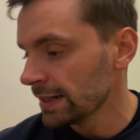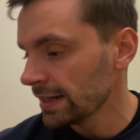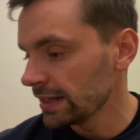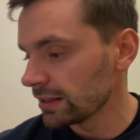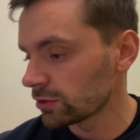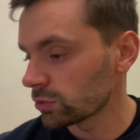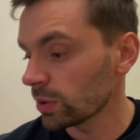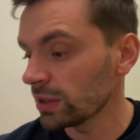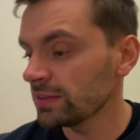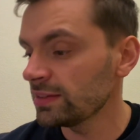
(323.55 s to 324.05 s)

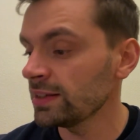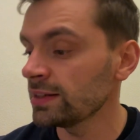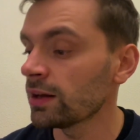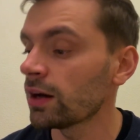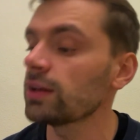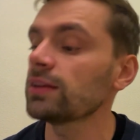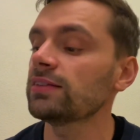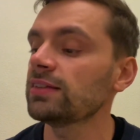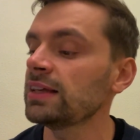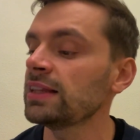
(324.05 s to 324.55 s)
In
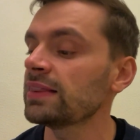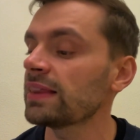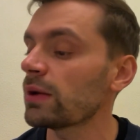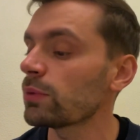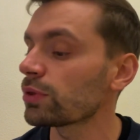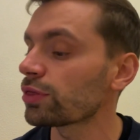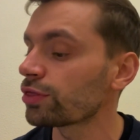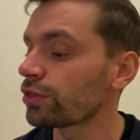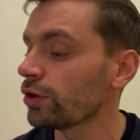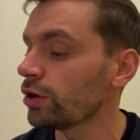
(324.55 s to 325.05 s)
2019, they
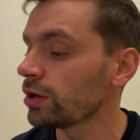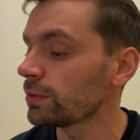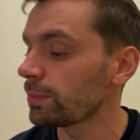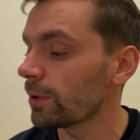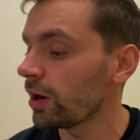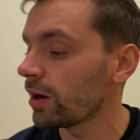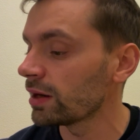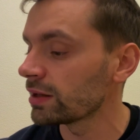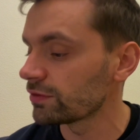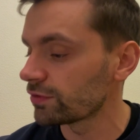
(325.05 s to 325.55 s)
were third
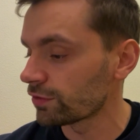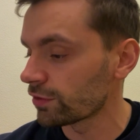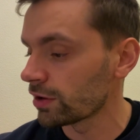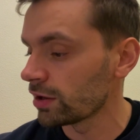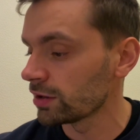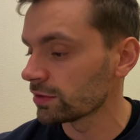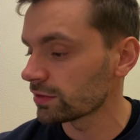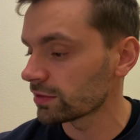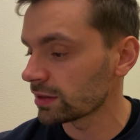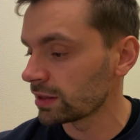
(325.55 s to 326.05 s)
behind
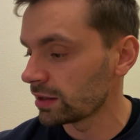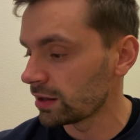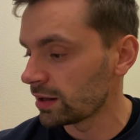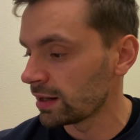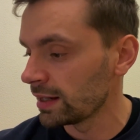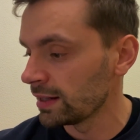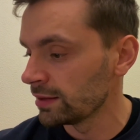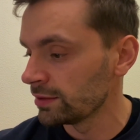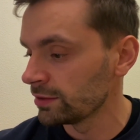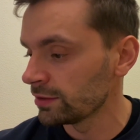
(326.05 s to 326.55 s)
France and
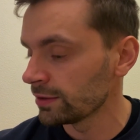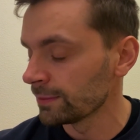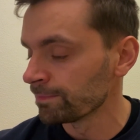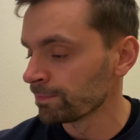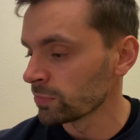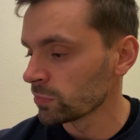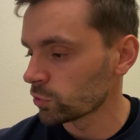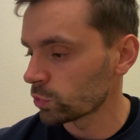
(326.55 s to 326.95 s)
Ireland.